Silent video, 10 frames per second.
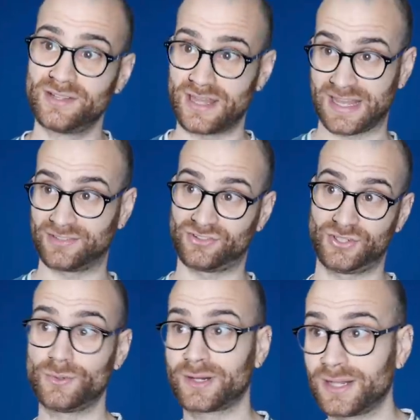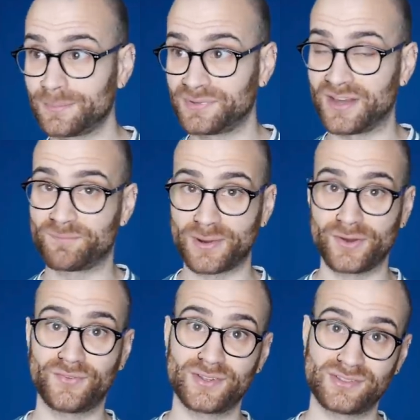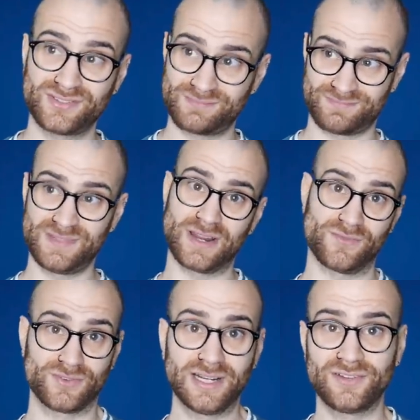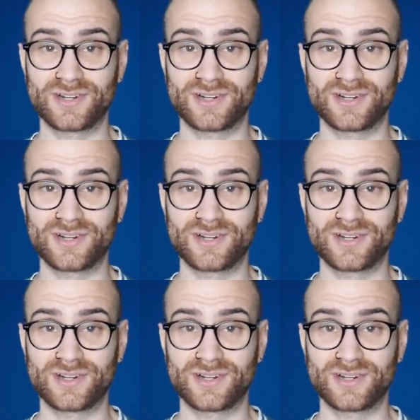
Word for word: against two clubs that have both you know, really,